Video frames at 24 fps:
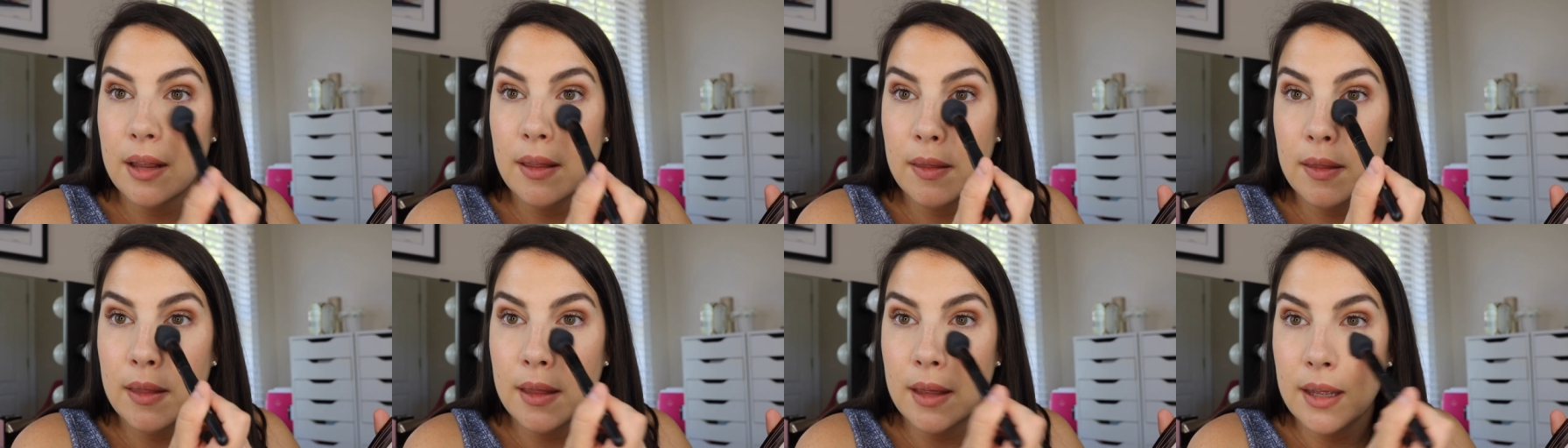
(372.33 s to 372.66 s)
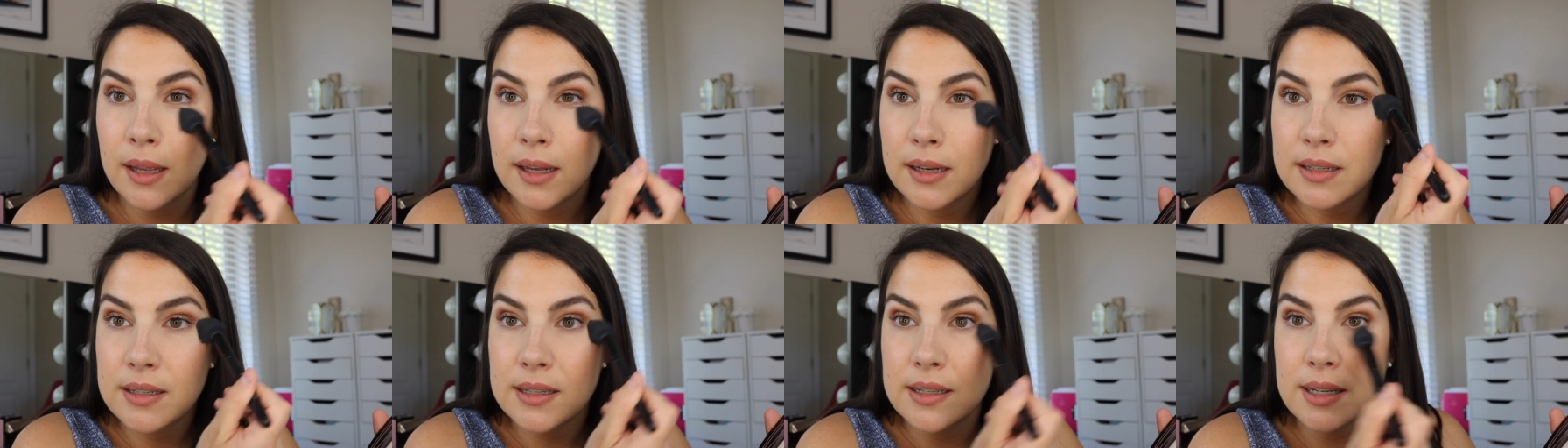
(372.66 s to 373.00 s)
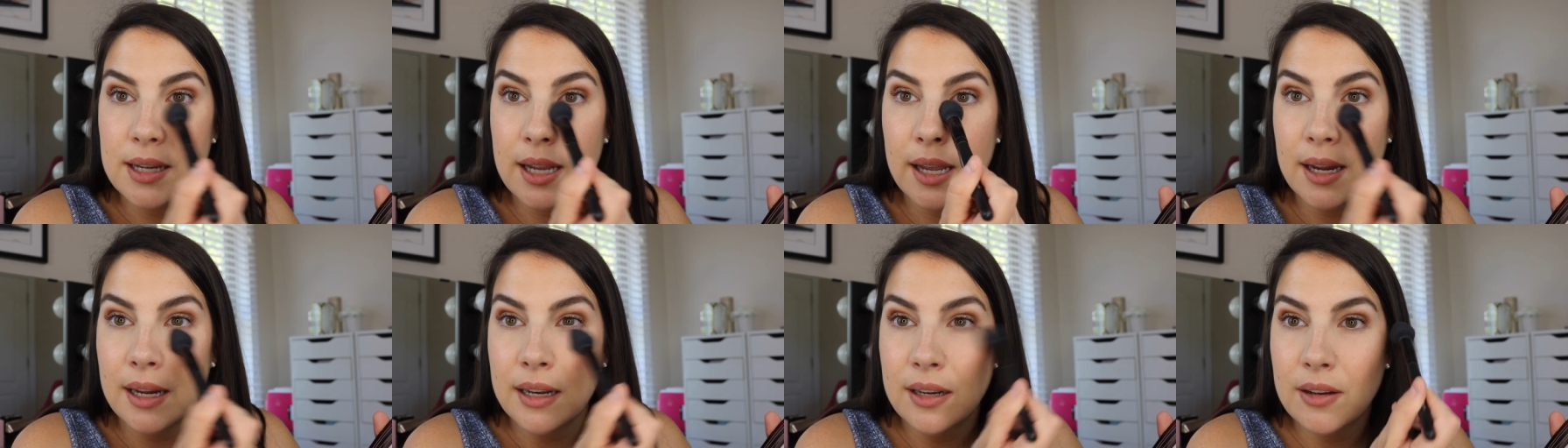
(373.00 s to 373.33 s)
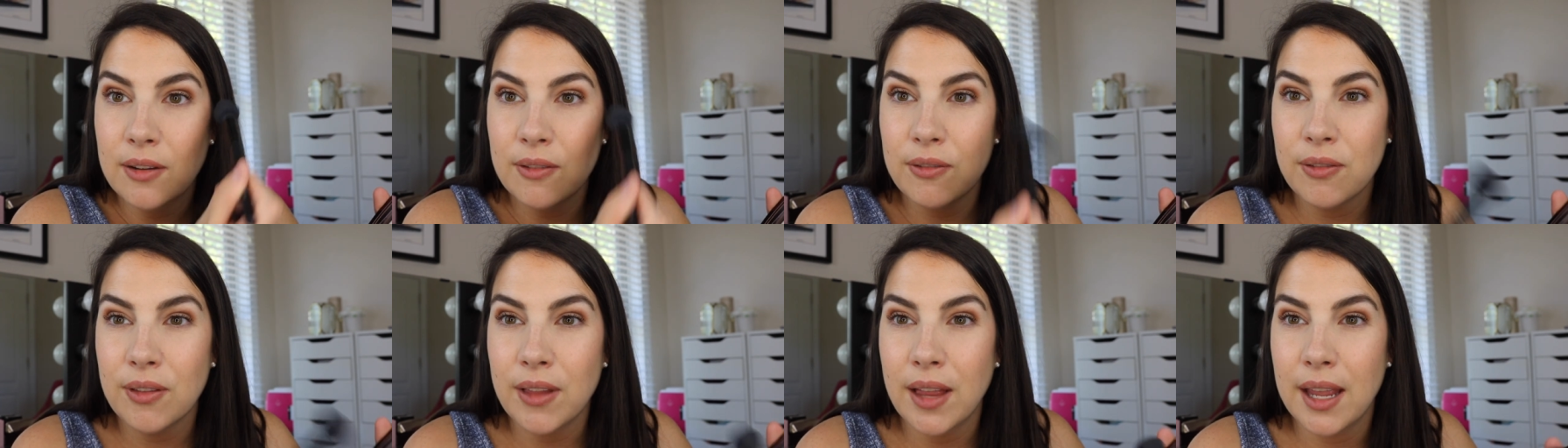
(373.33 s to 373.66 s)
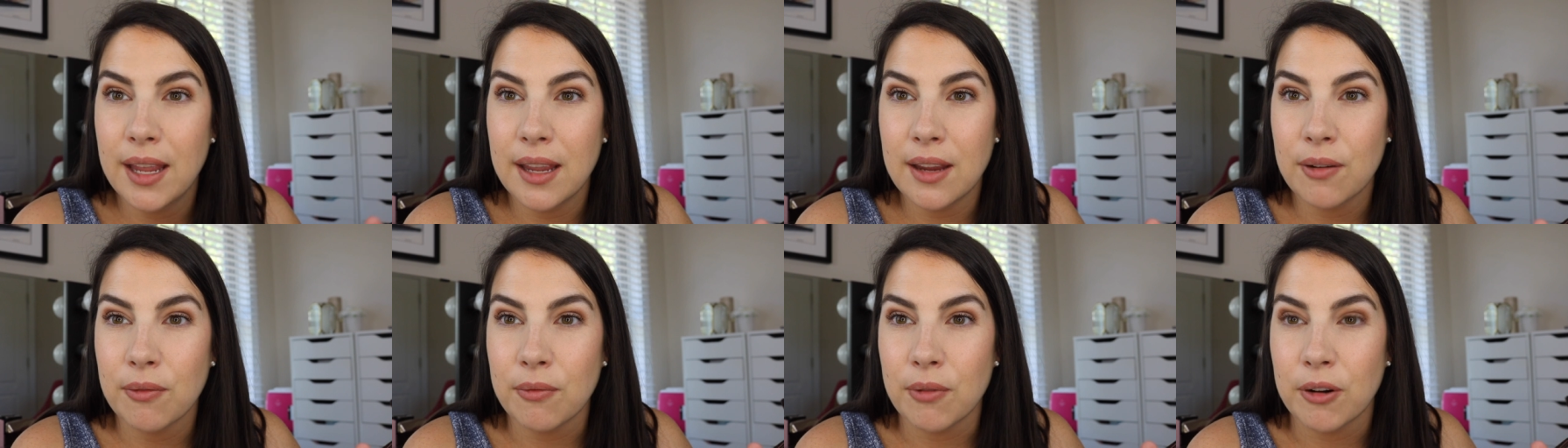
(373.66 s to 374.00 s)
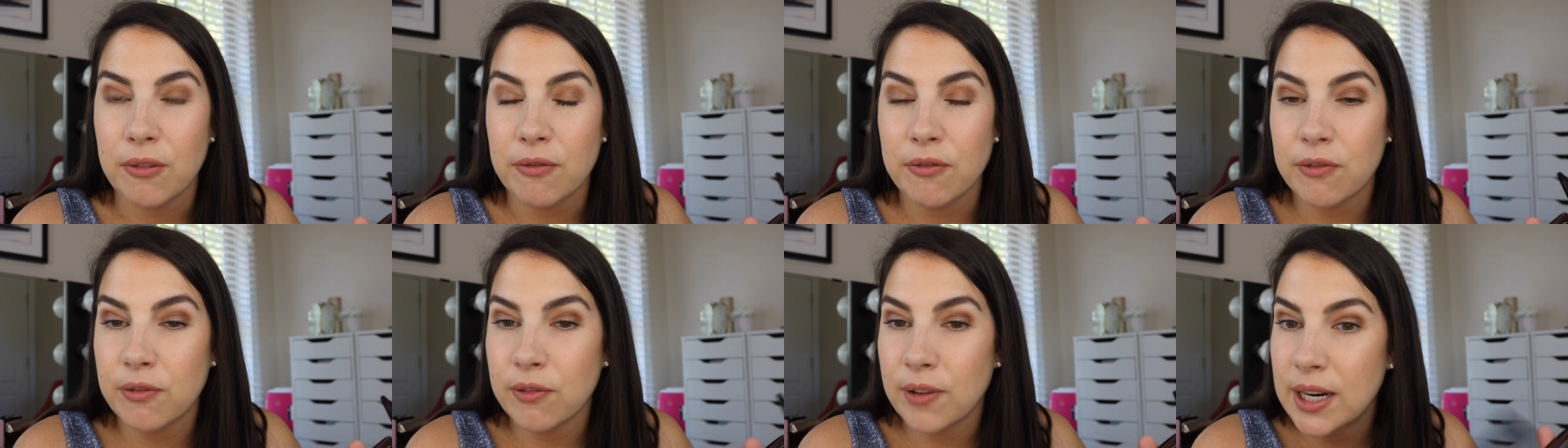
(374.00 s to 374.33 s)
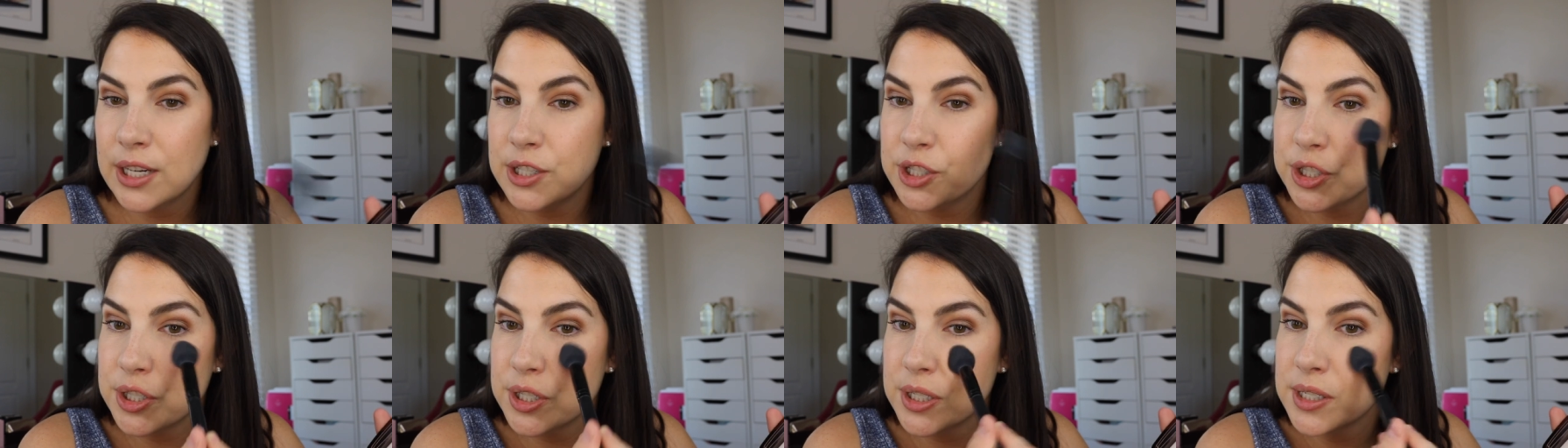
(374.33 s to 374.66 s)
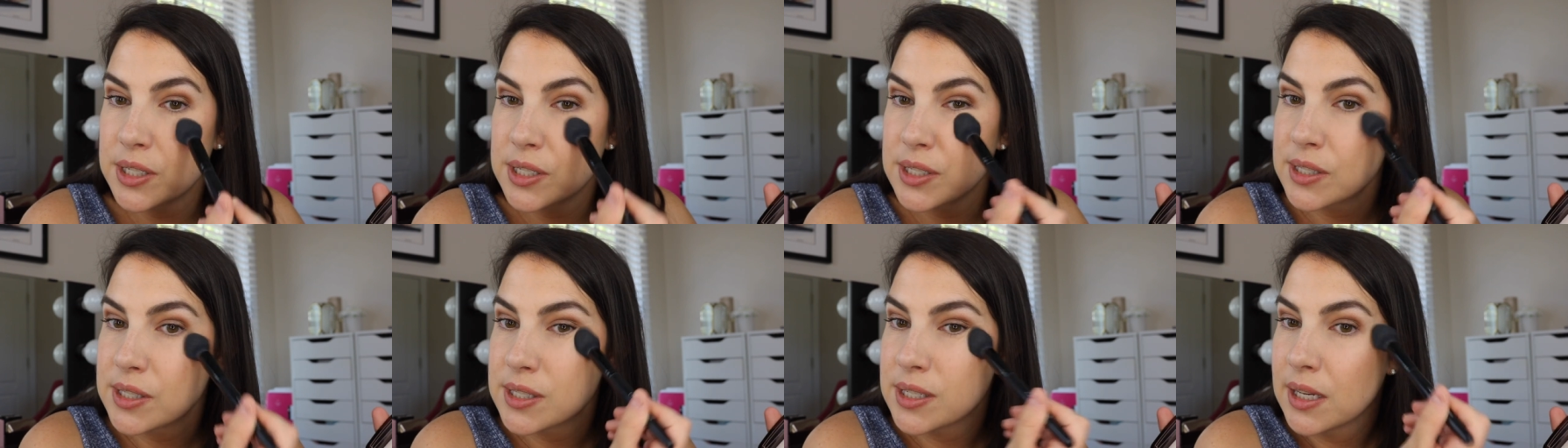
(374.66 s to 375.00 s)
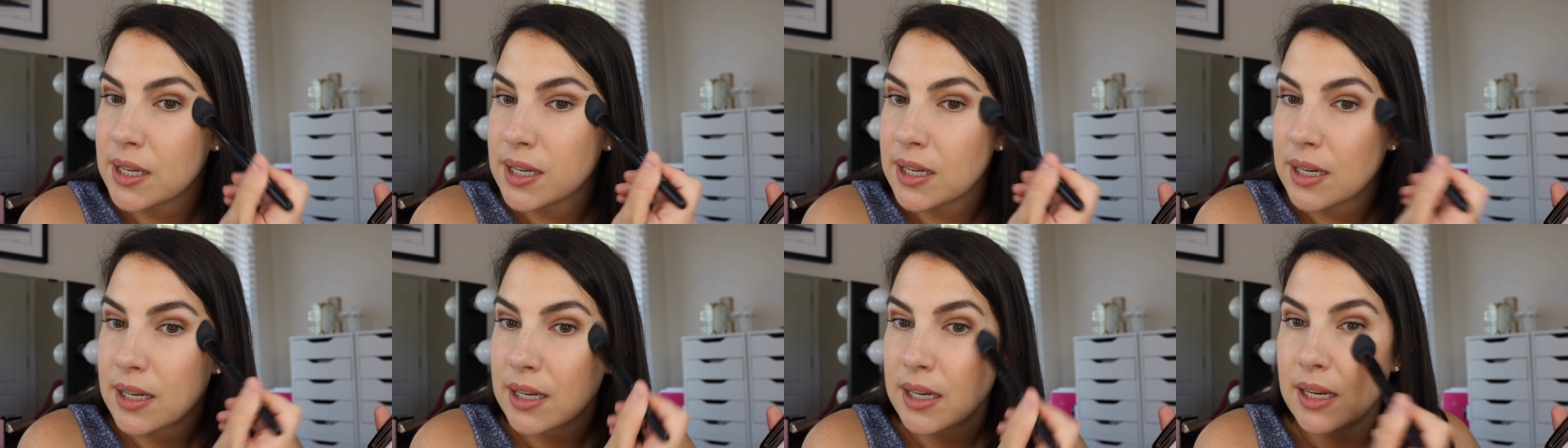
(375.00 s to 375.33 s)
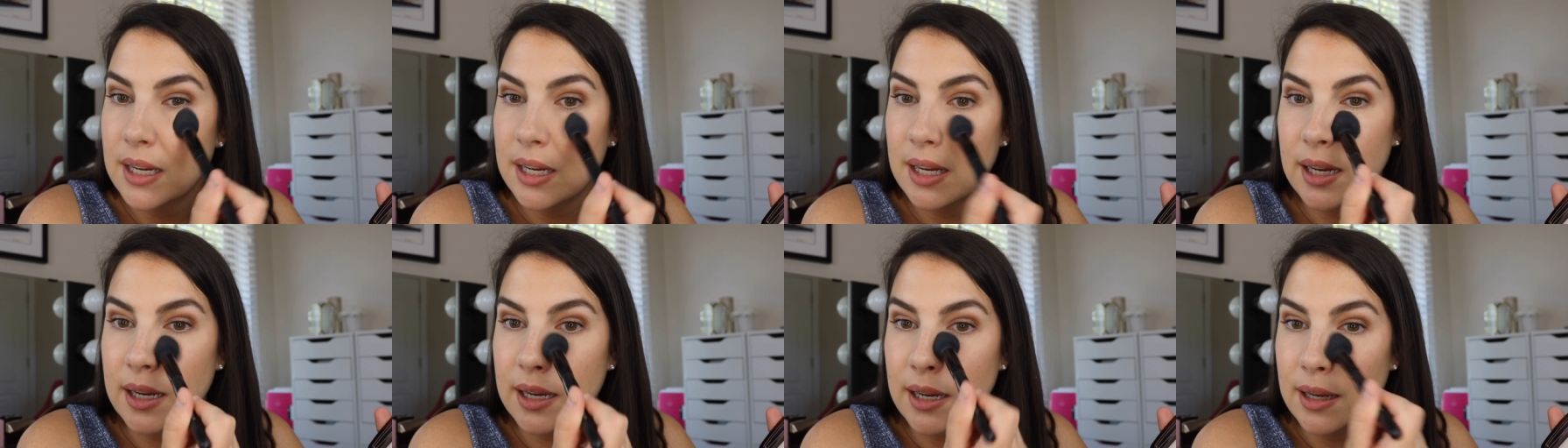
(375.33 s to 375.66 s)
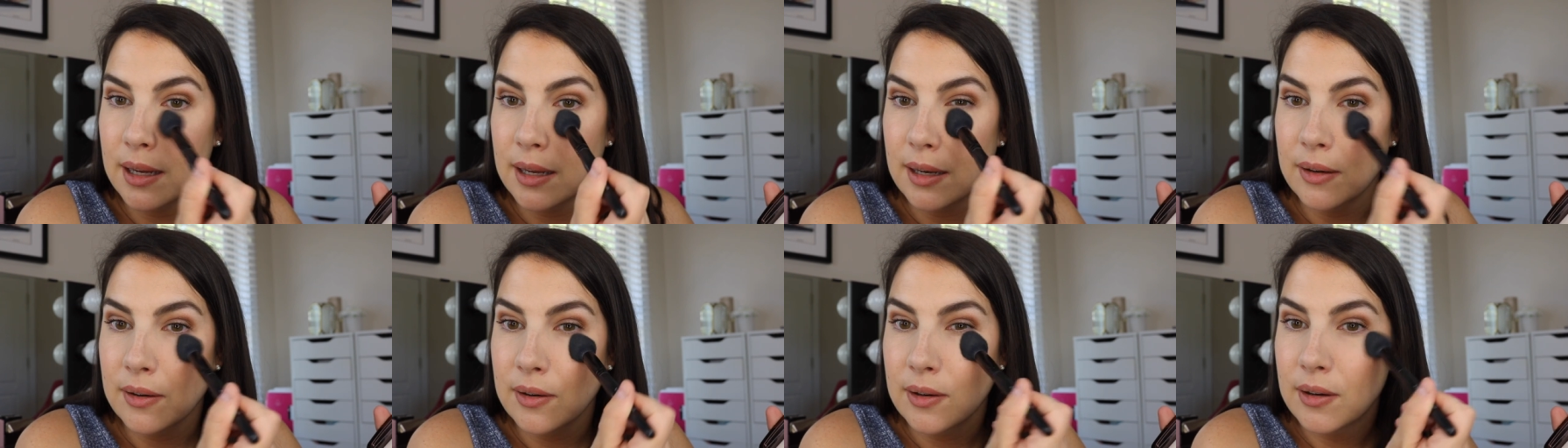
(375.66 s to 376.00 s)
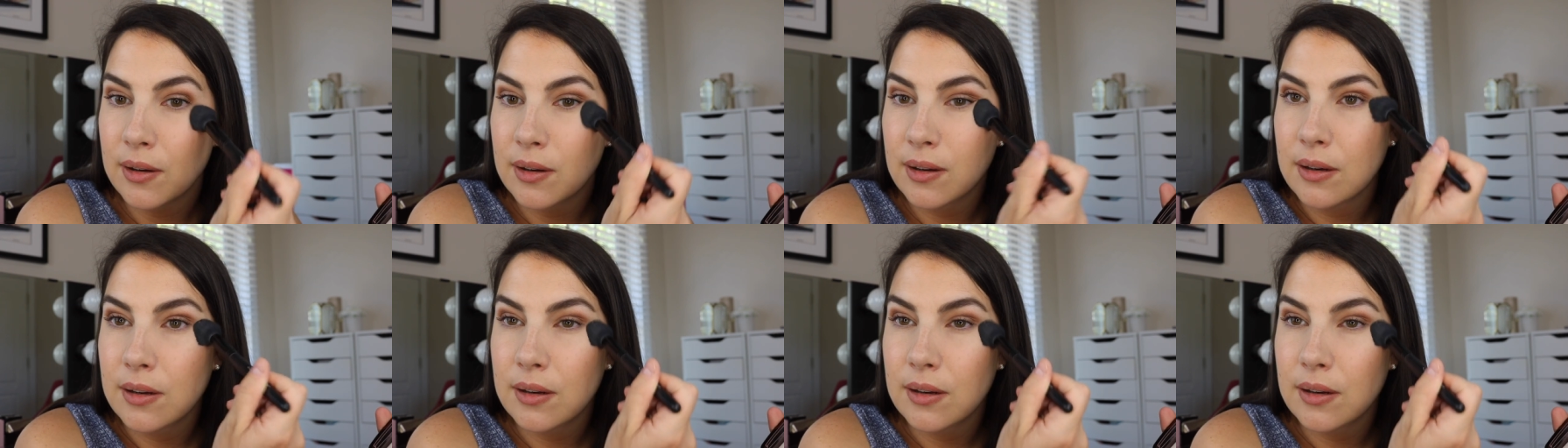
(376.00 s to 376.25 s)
that kind of like refreshes and